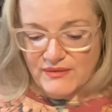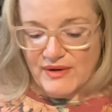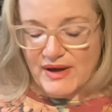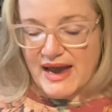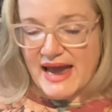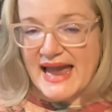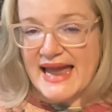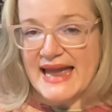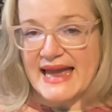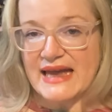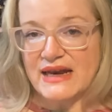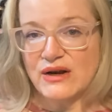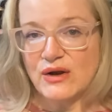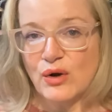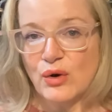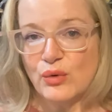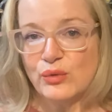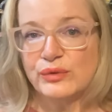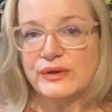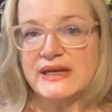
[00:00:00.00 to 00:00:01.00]
I had
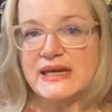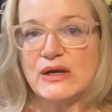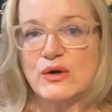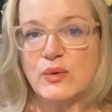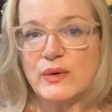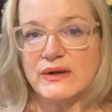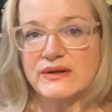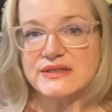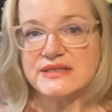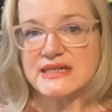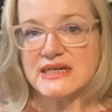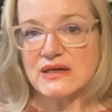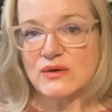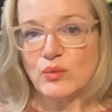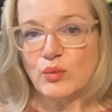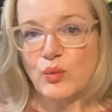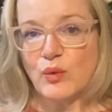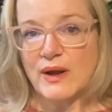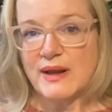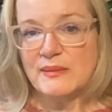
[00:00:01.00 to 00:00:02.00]
only quilted
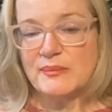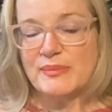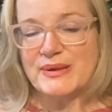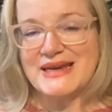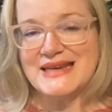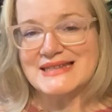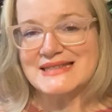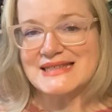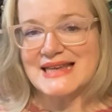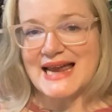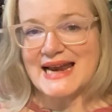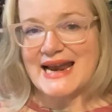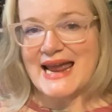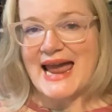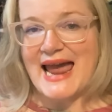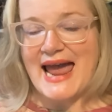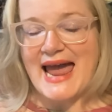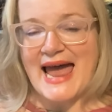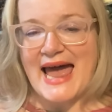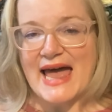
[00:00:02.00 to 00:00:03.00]
1.5 pieces
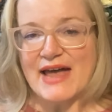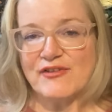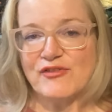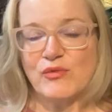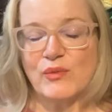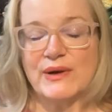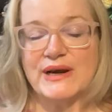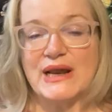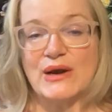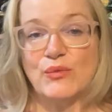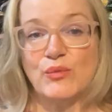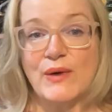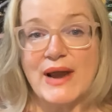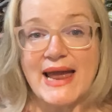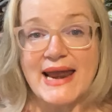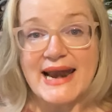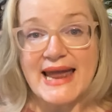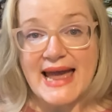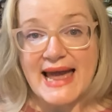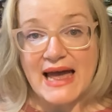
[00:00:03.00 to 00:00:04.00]
when I
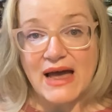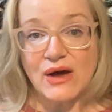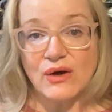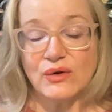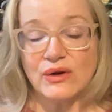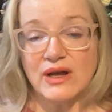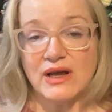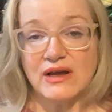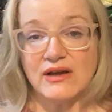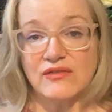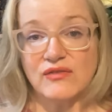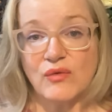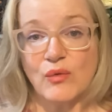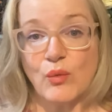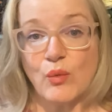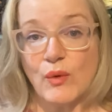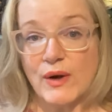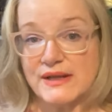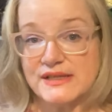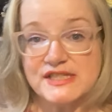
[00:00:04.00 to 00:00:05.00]
ran out of
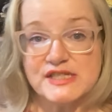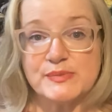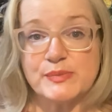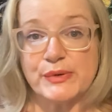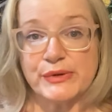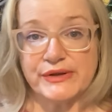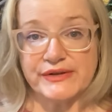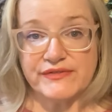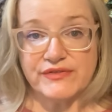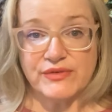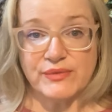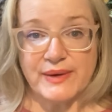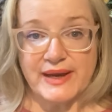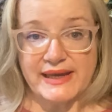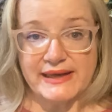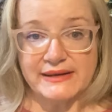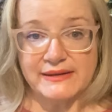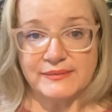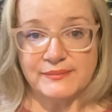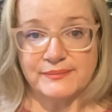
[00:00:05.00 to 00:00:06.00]
1 spool of
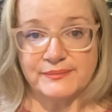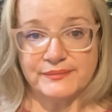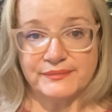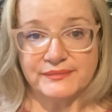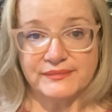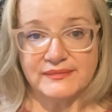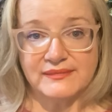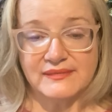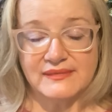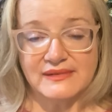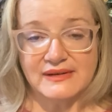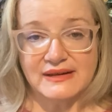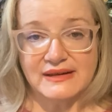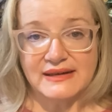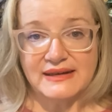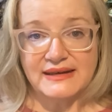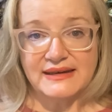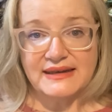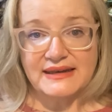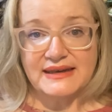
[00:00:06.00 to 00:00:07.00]
thread.
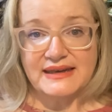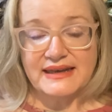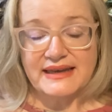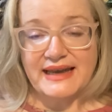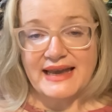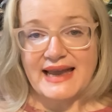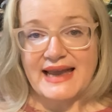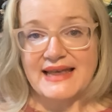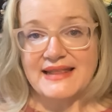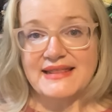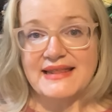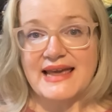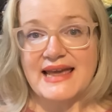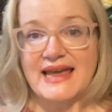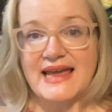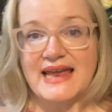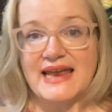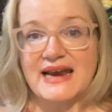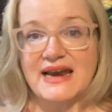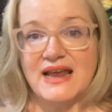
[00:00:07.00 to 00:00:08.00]
And
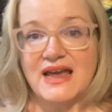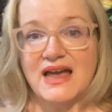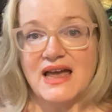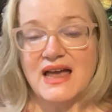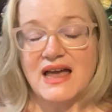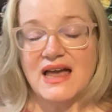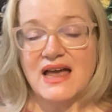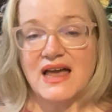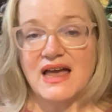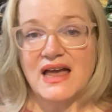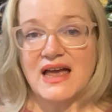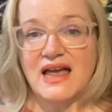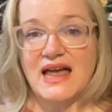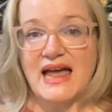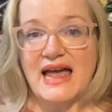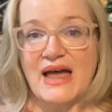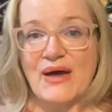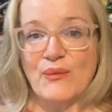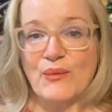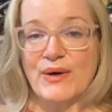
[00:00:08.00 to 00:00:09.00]
then
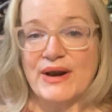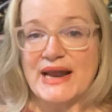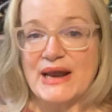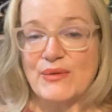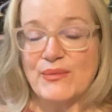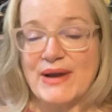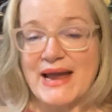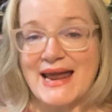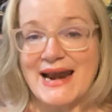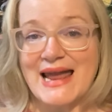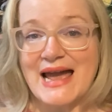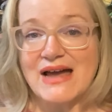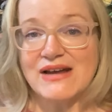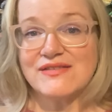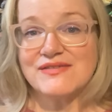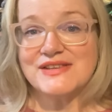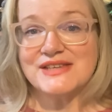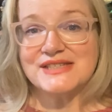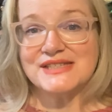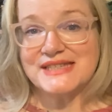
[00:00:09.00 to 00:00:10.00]
when I ran out
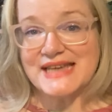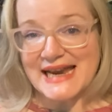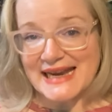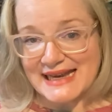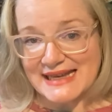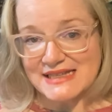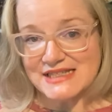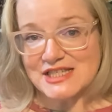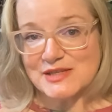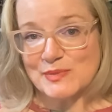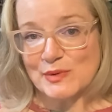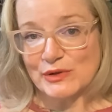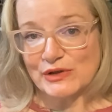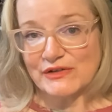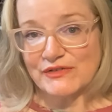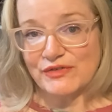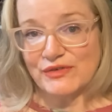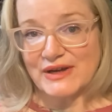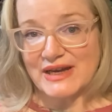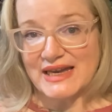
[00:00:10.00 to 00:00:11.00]
of the second spool
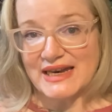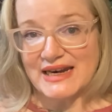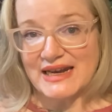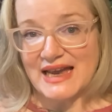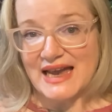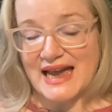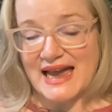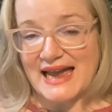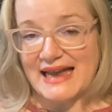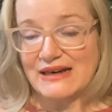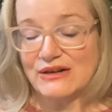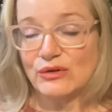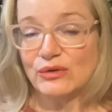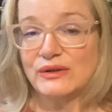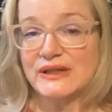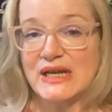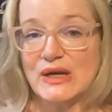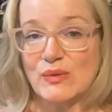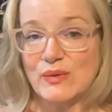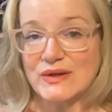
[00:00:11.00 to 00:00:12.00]
of thread, I had
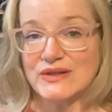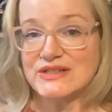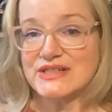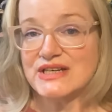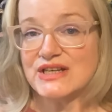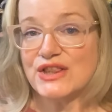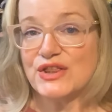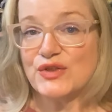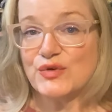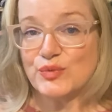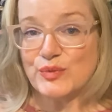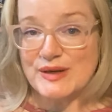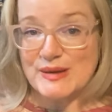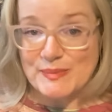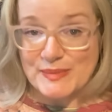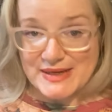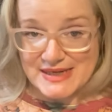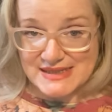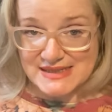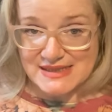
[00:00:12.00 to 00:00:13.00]
only quilted 3
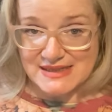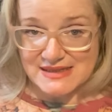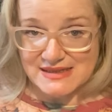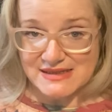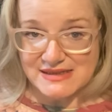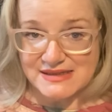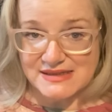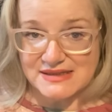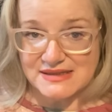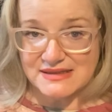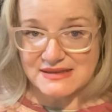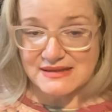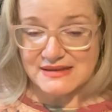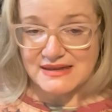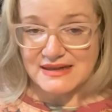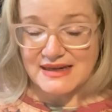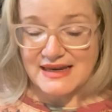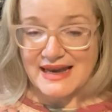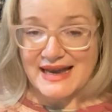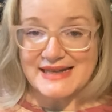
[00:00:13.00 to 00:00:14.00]
pieces.
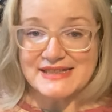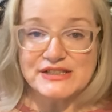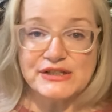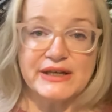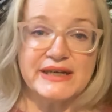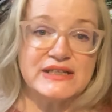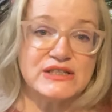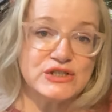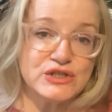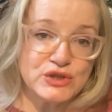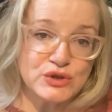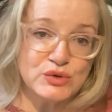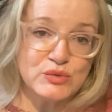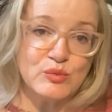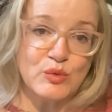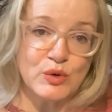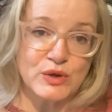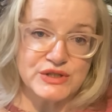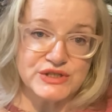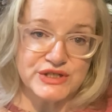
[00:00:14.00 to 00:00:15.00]
I still had 2
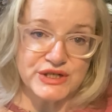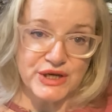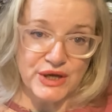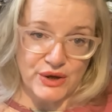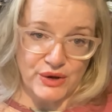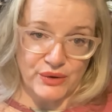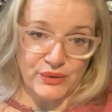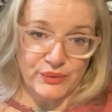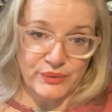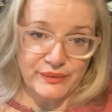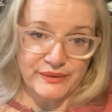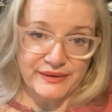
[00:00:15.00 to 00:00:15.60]
more to go.